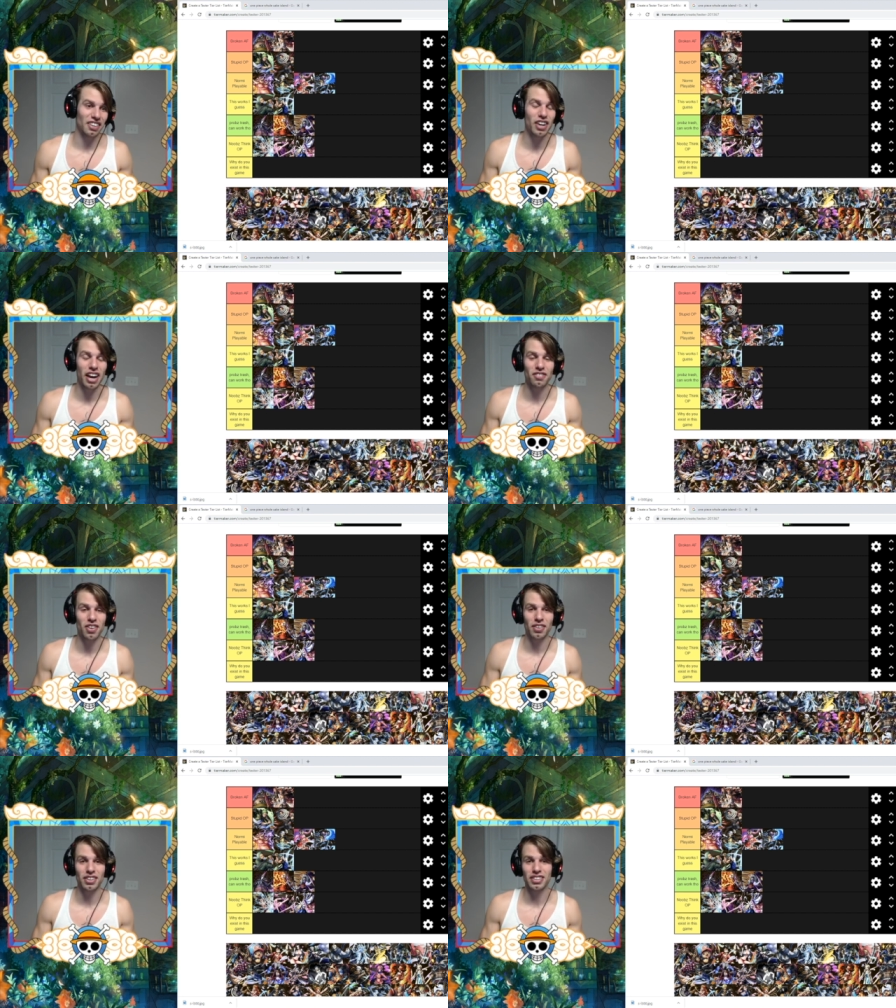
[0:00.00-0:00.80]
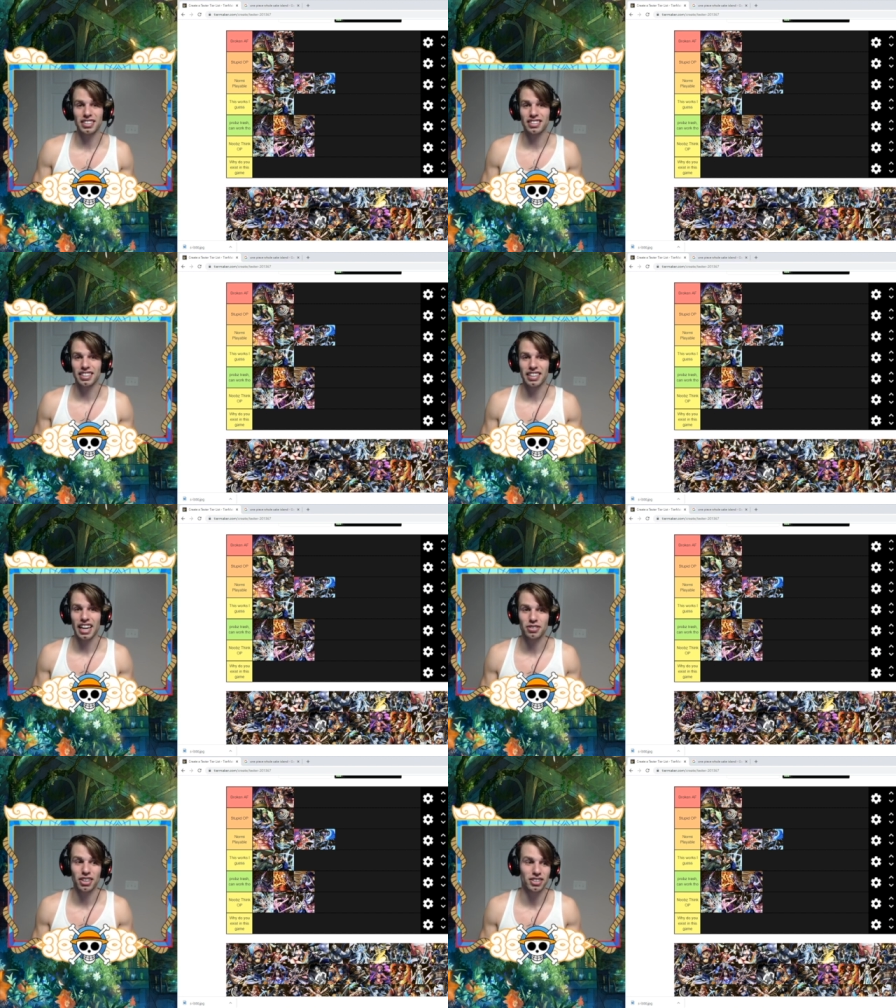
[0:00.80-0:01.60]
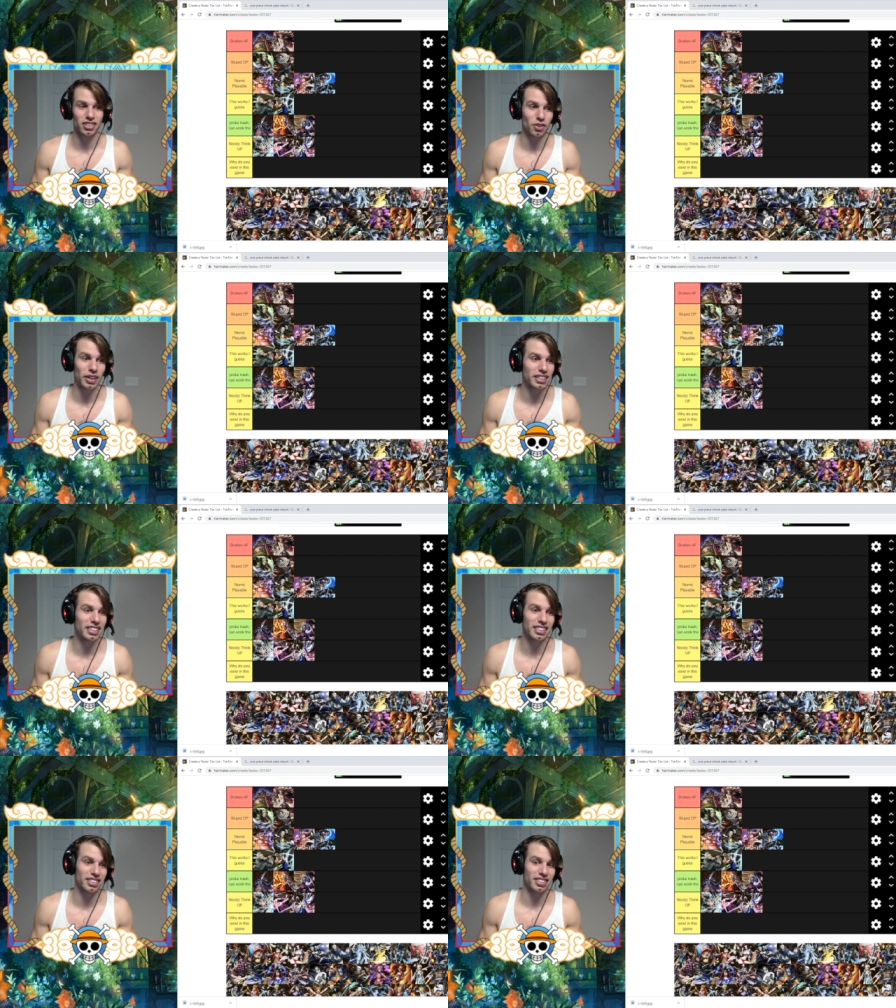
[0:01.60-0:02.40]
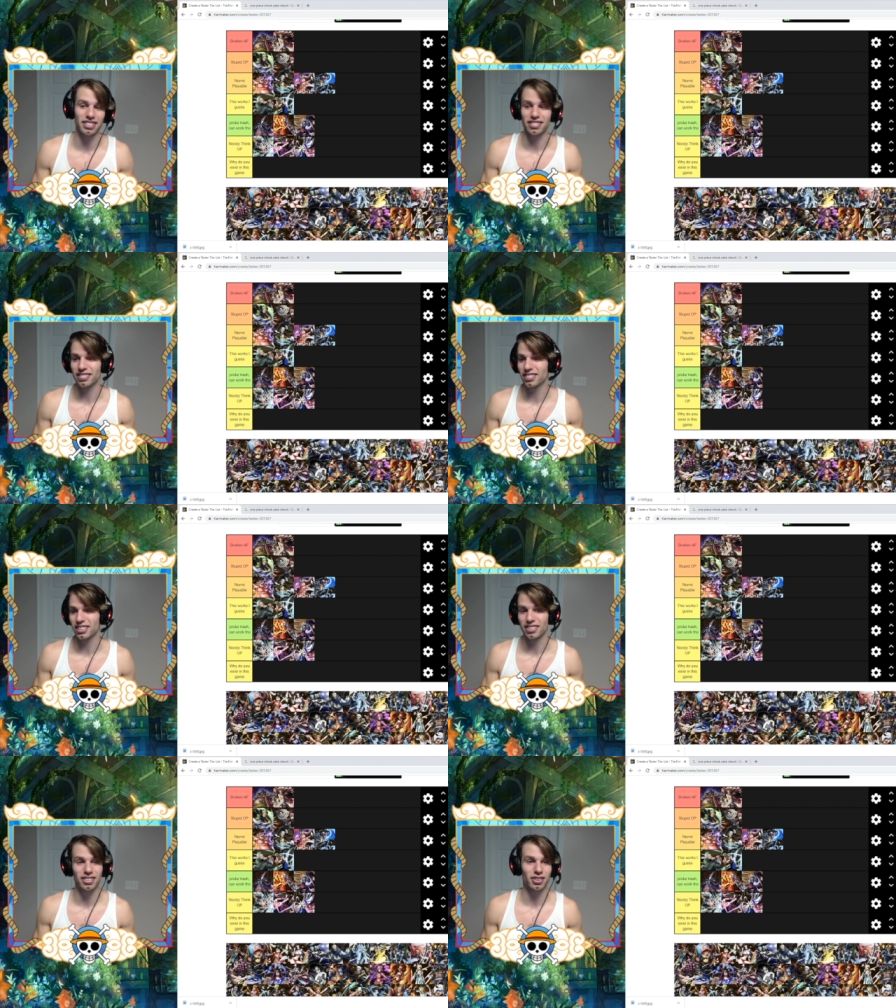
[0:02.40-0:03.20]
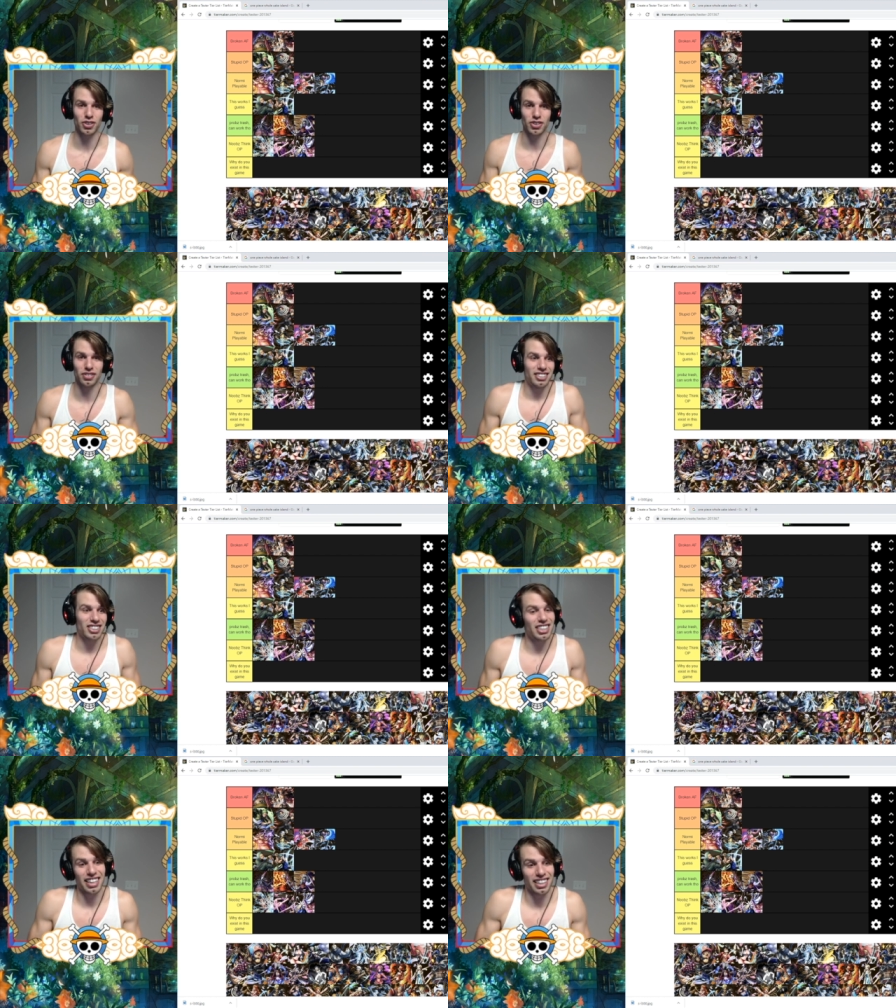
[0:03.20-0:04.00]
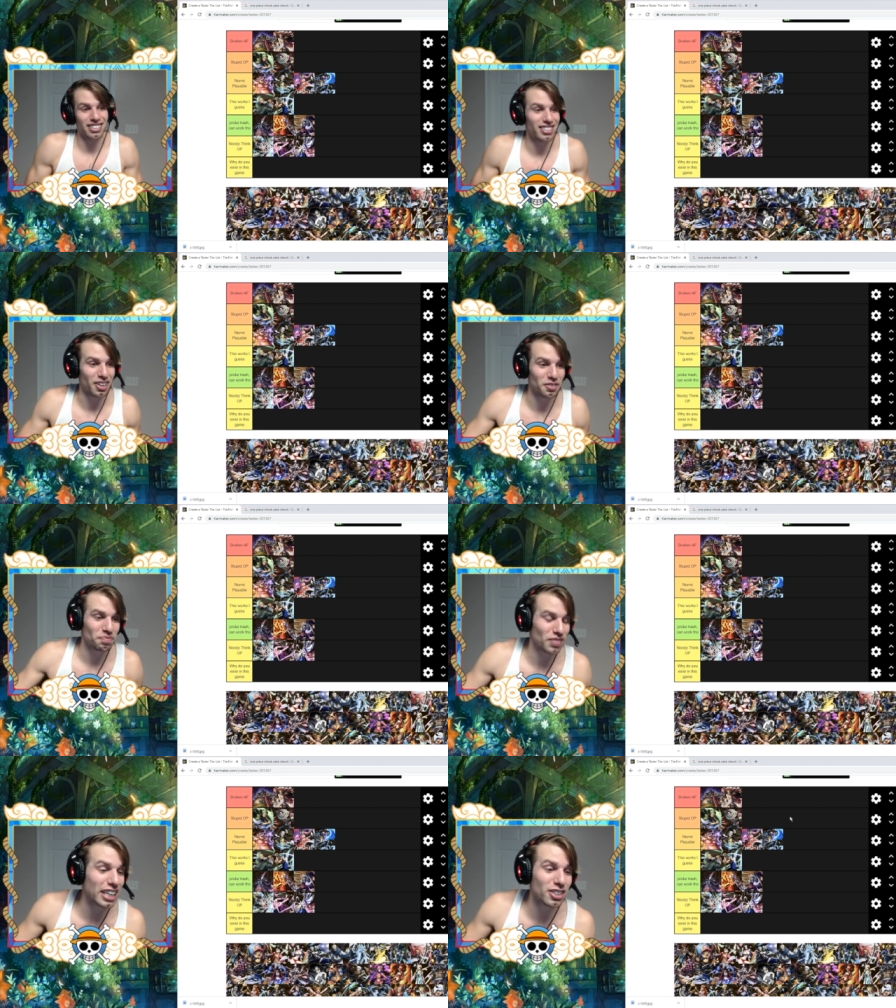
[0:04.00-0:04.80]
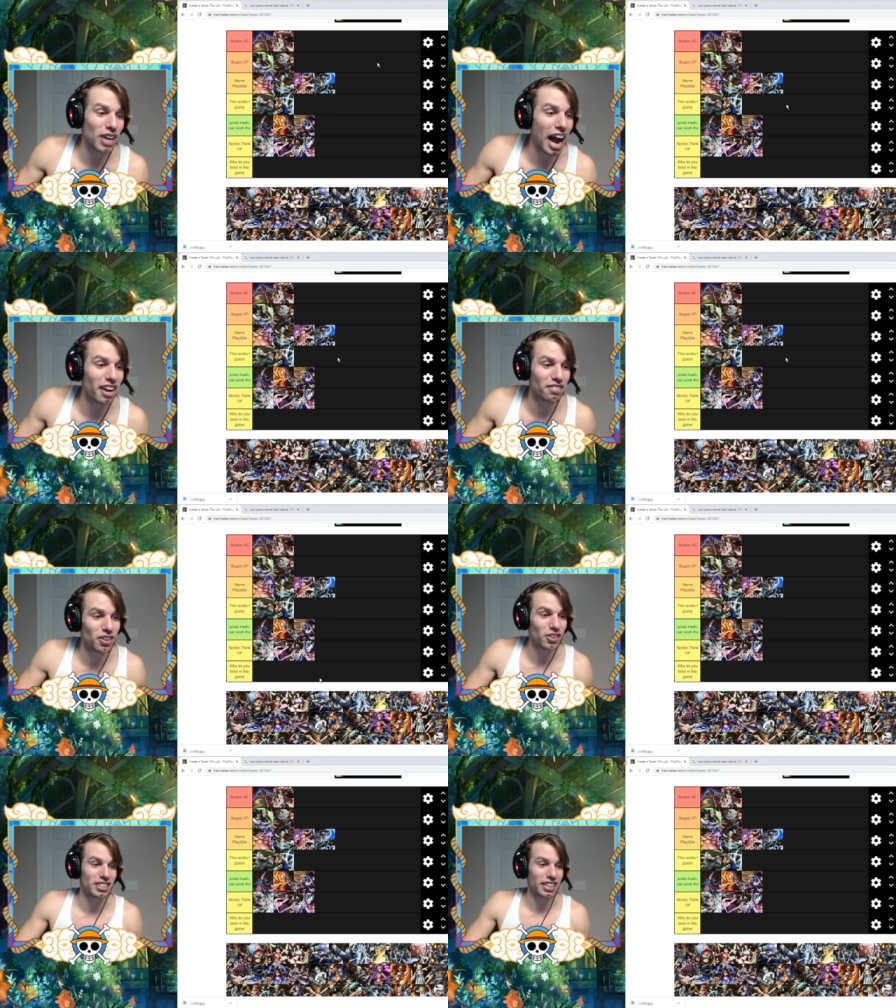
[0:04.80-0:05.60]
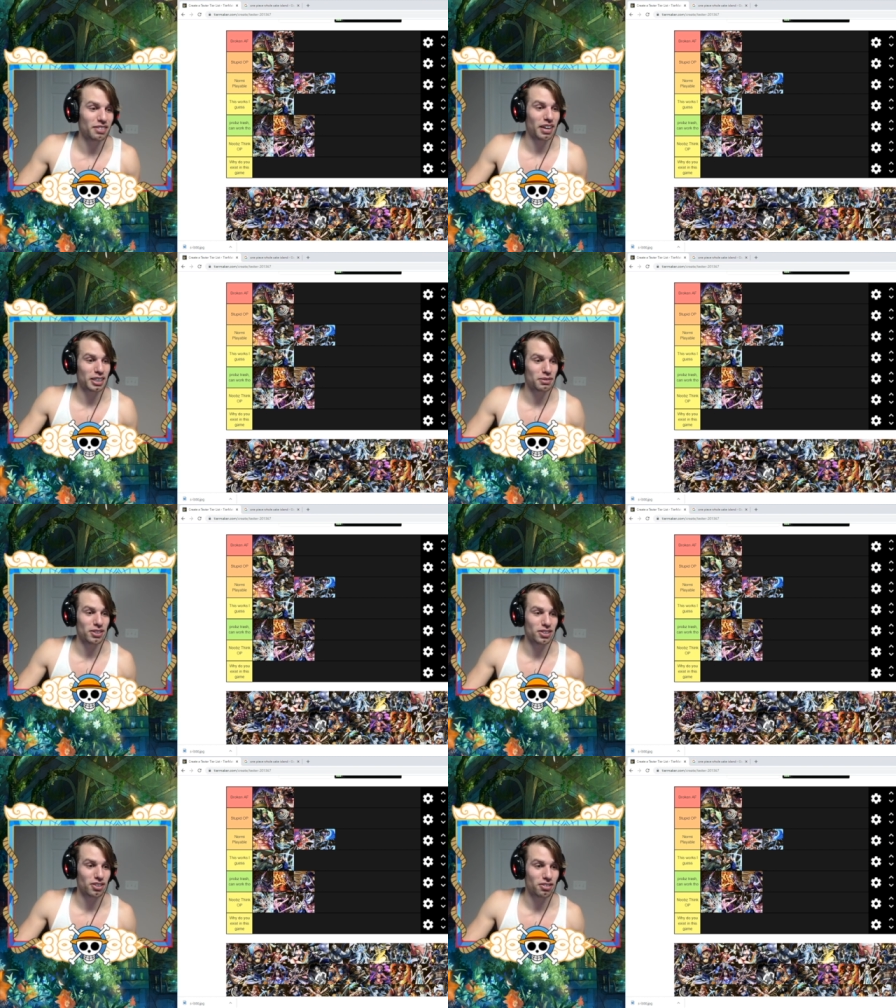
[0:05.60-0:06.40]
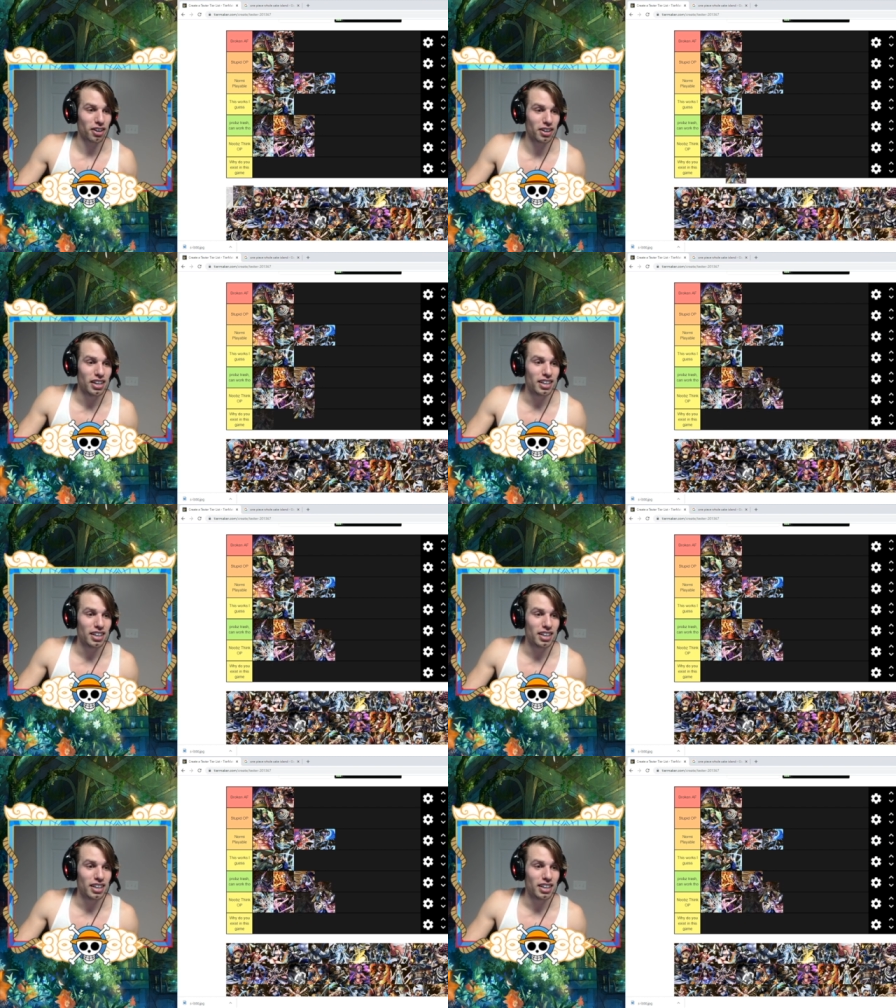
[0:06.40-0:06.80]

If you have no one who can like cap treasures quickly, you're just screwed. Just a thing. So that's what I have noticed in my experience so far.